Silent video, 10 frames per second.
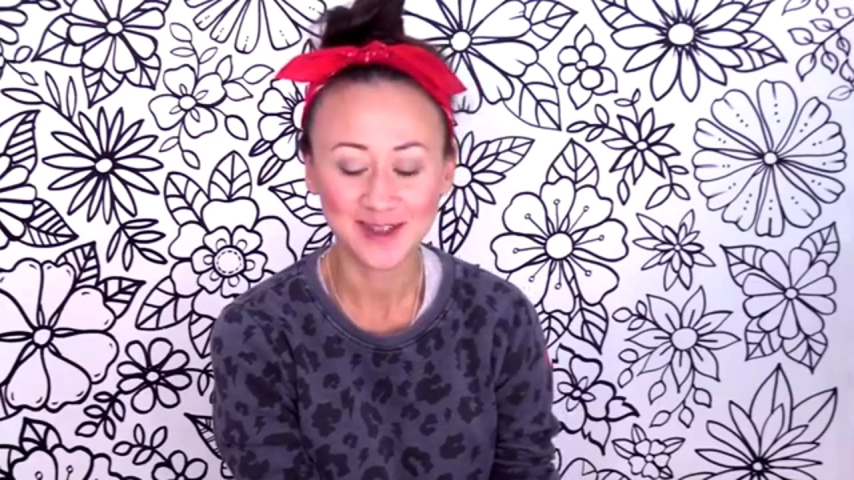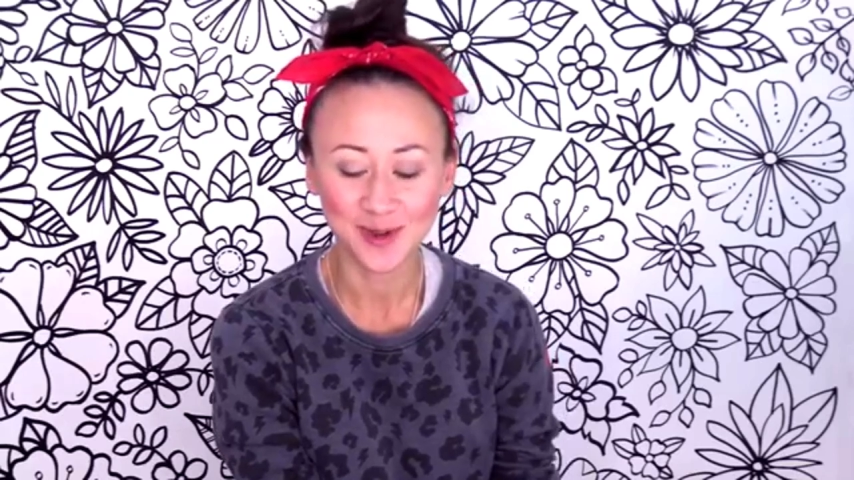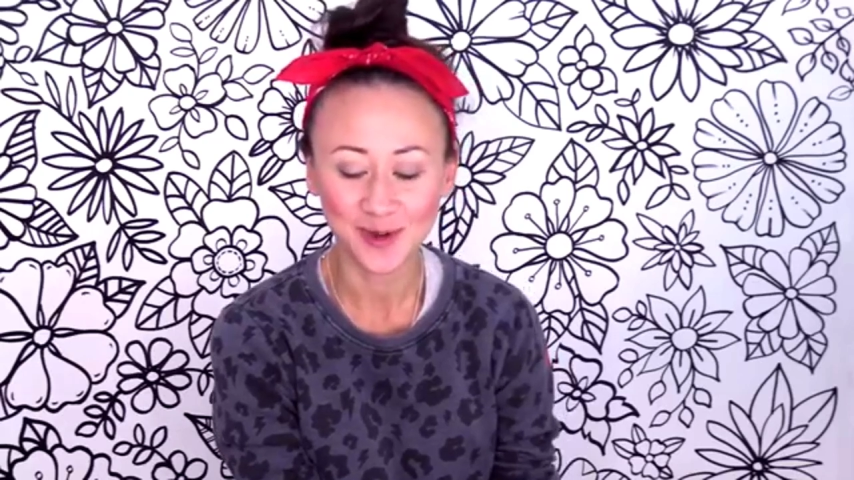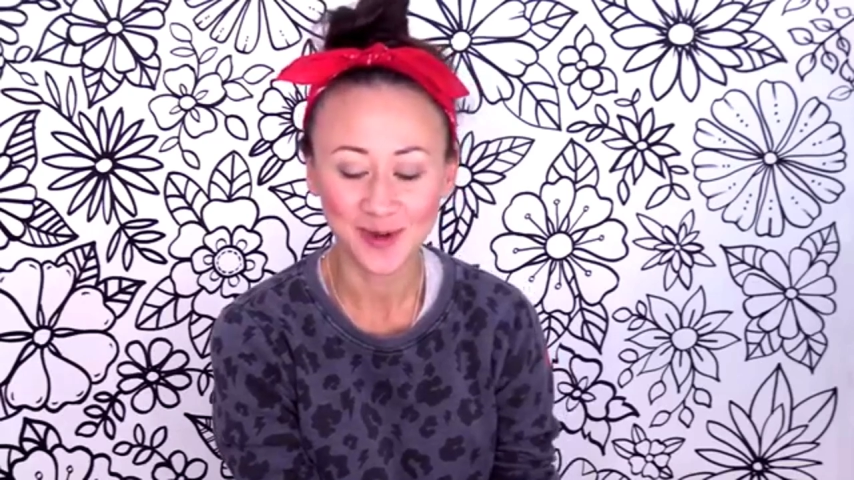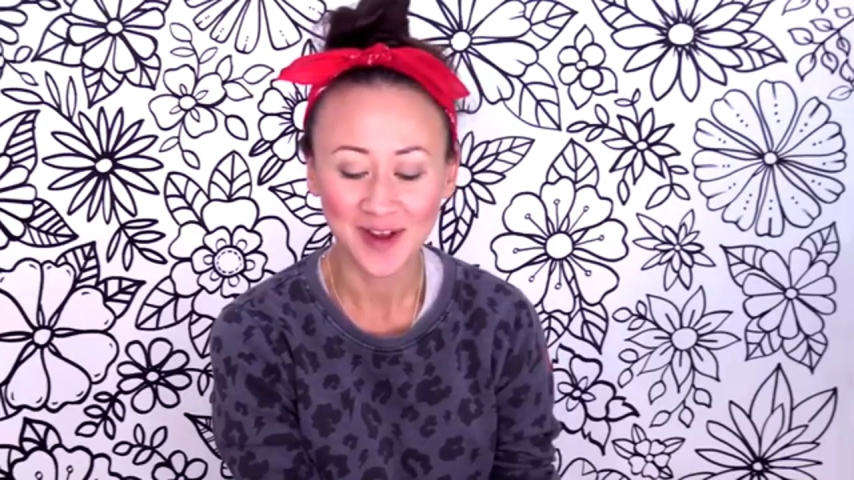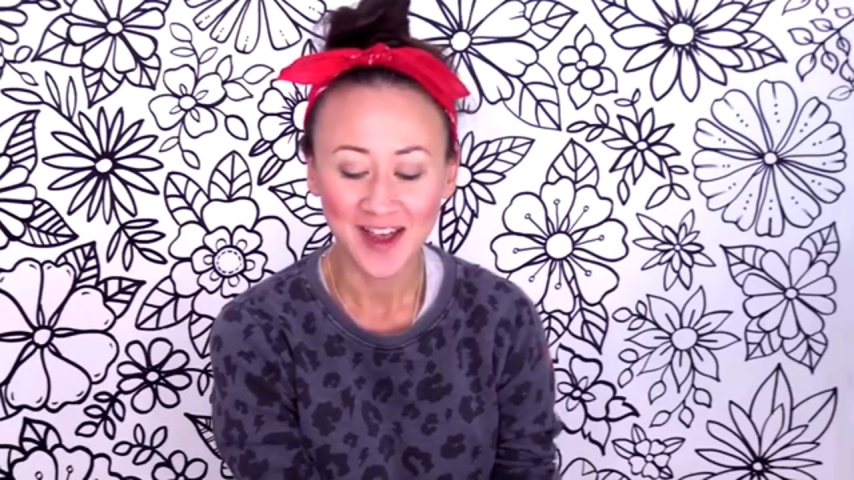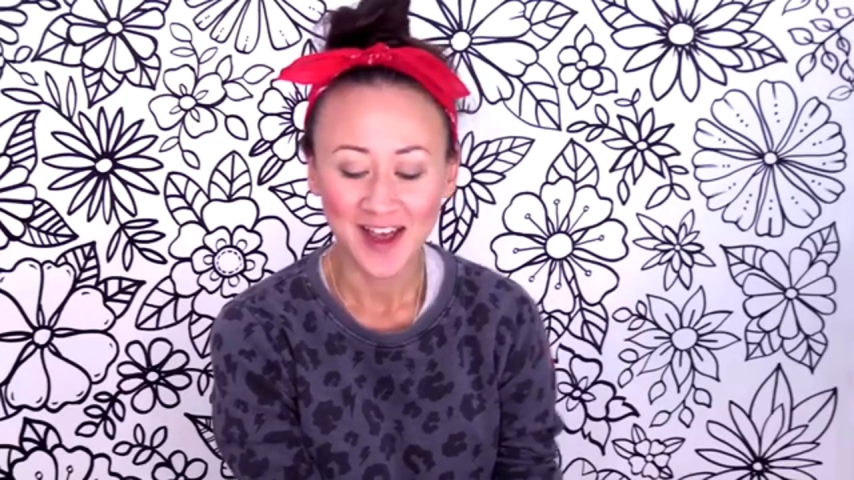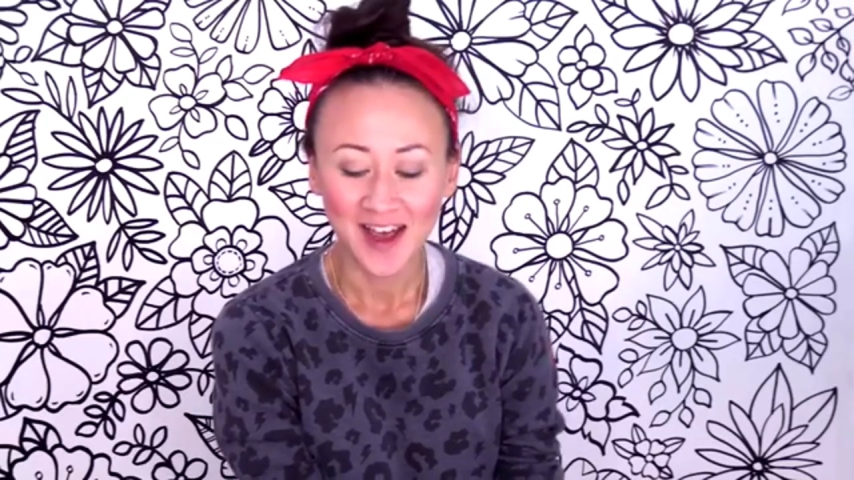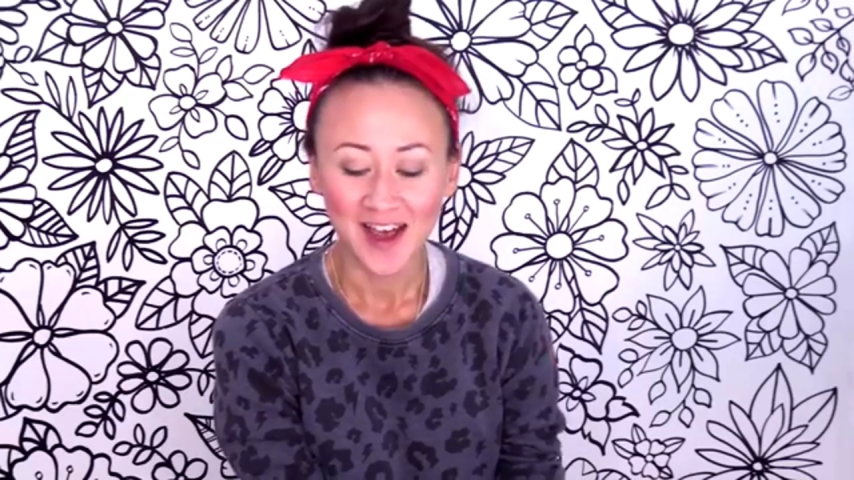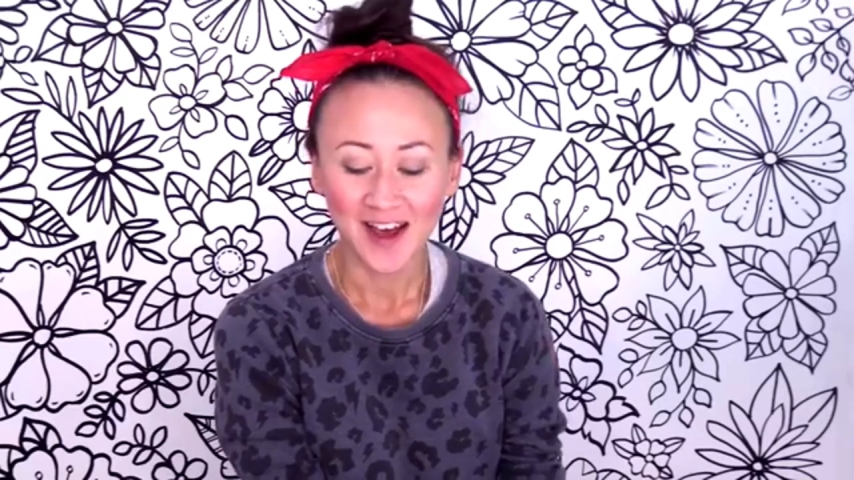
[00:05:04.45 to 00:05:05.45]
So
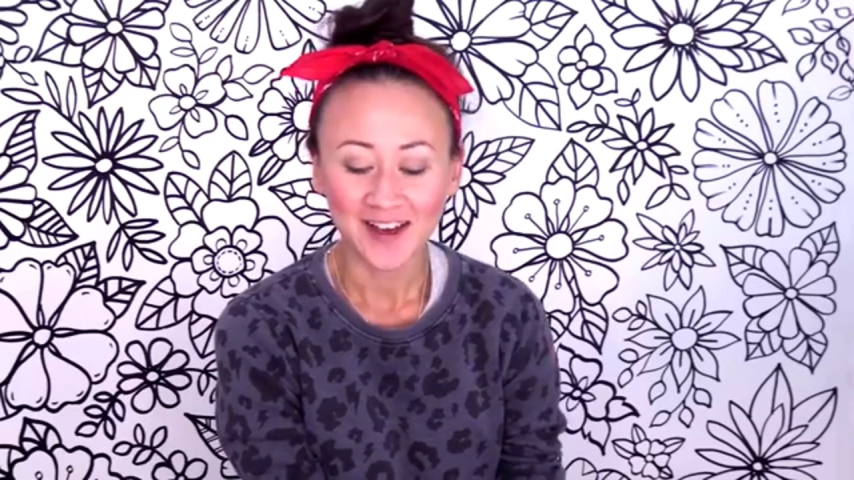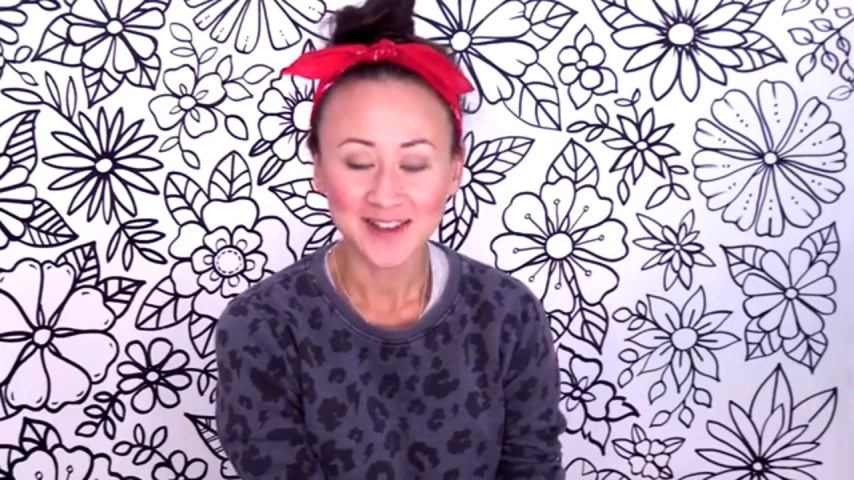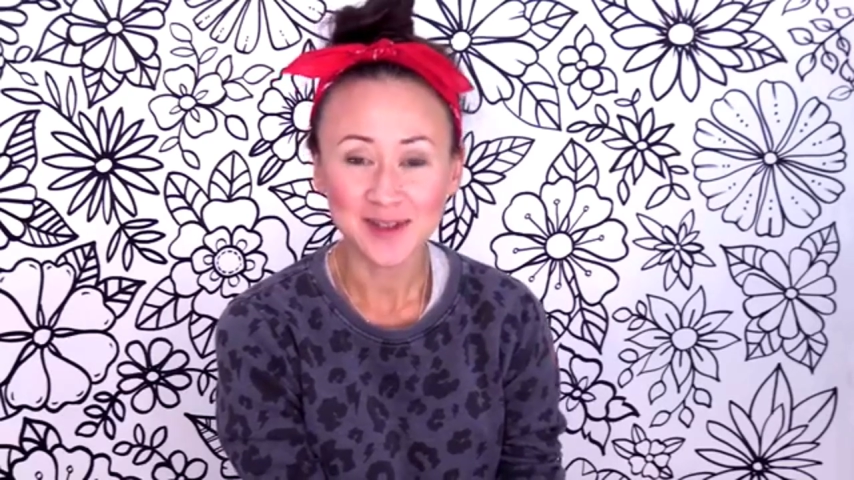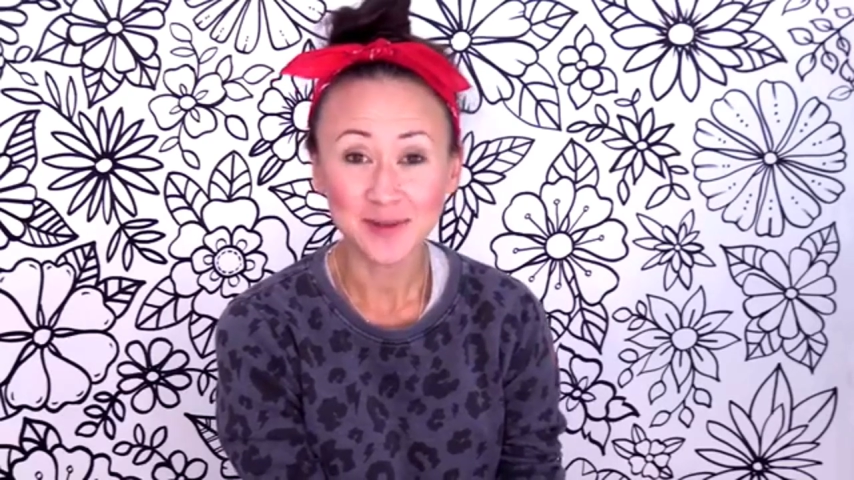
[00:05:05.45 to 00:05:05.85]
as